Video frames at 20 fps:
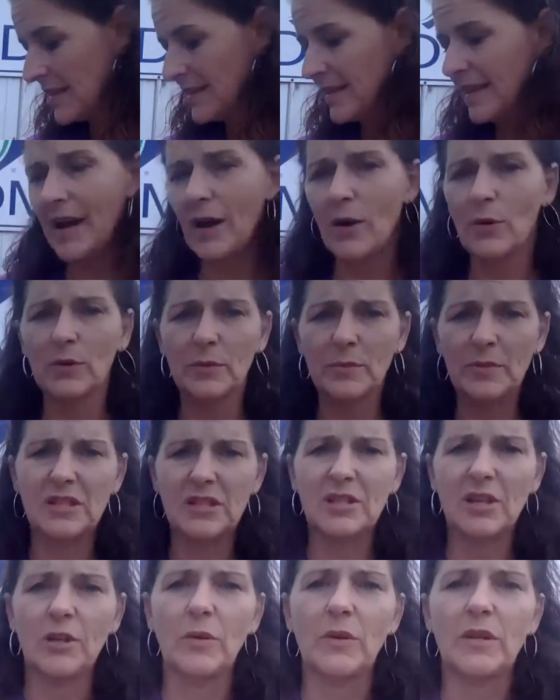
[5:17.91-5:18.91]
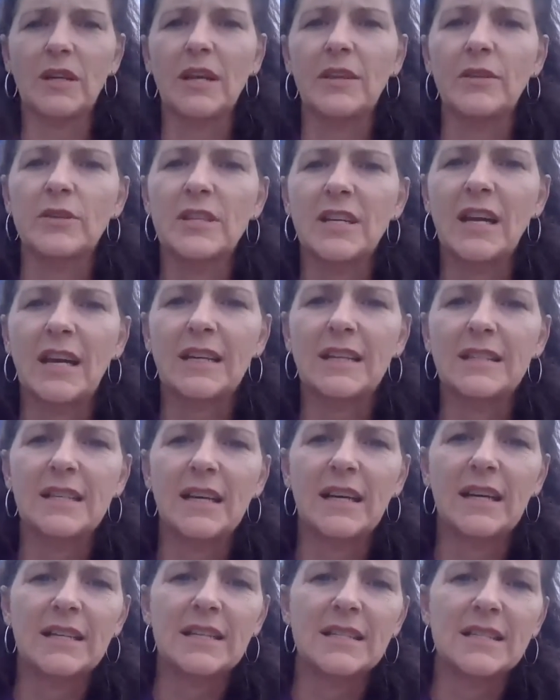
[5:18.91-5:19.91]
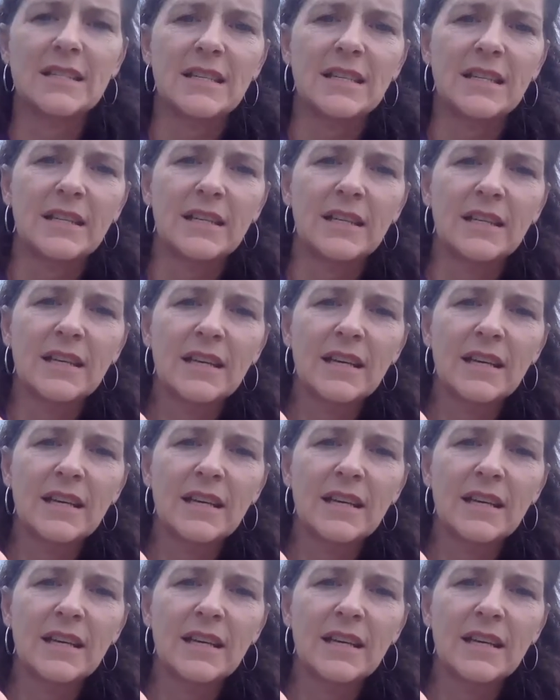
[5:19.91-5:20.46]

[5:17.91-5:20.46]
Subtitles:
Now, let me show you another tiny, tiny seed.